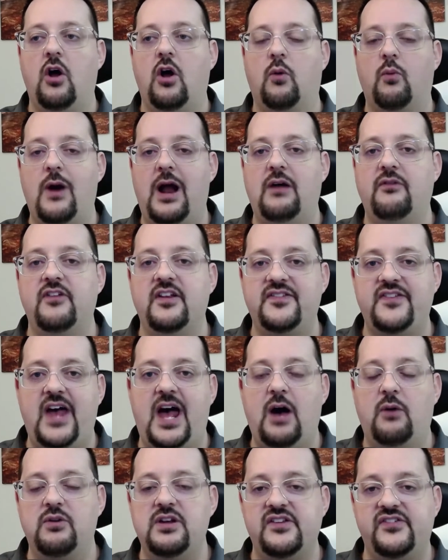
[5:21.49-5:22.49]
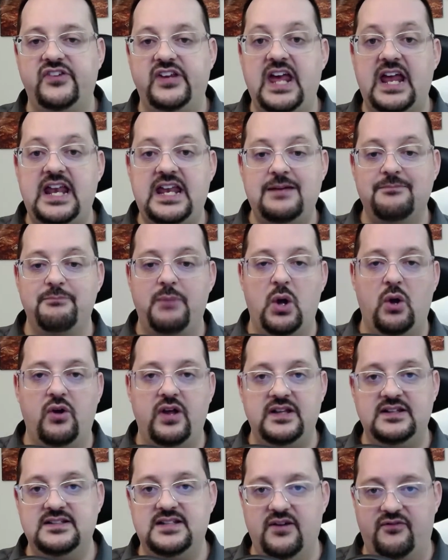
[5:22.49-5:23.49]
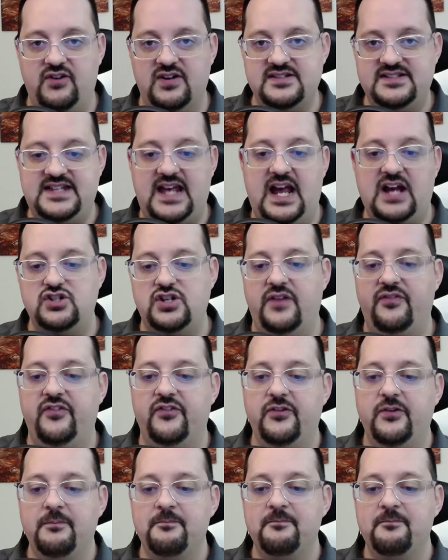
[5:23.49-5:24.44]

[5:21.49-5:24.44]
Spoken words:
around the town is getting built in different sections,